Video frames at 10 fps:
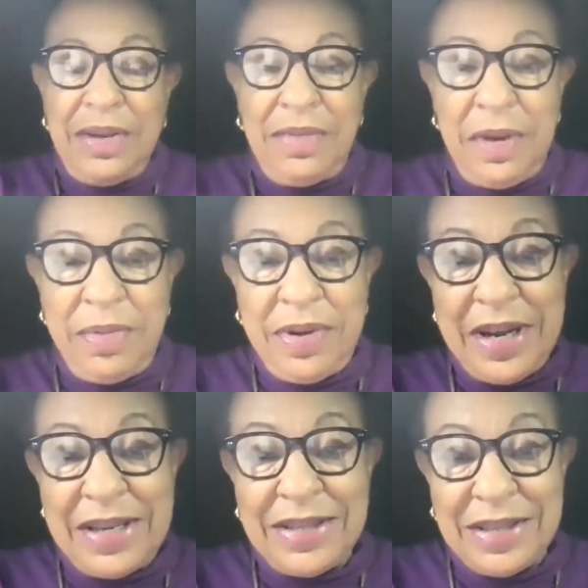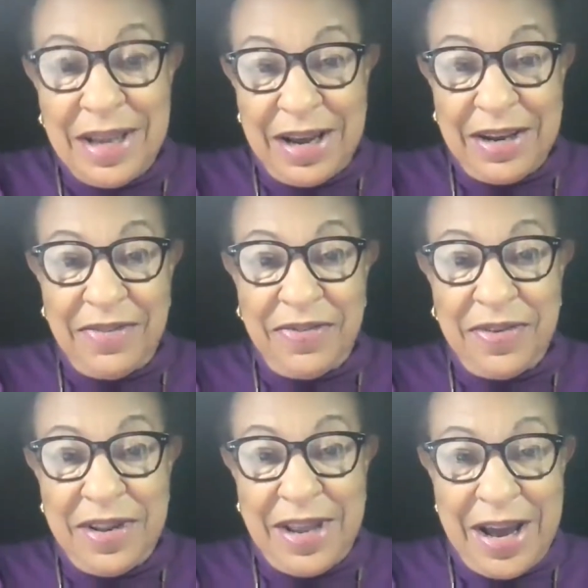We praise God
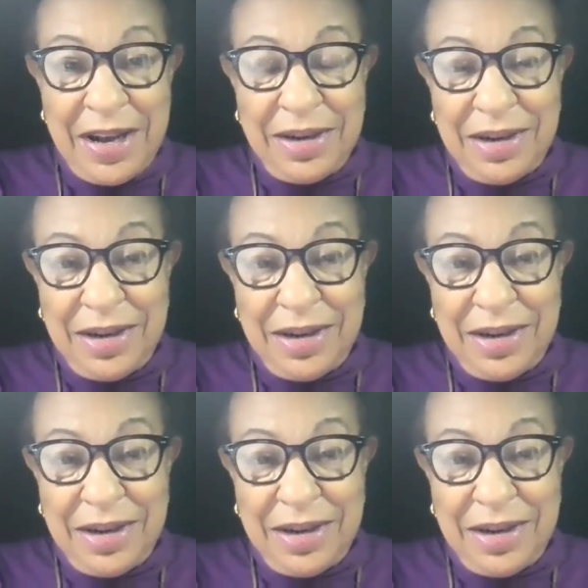for that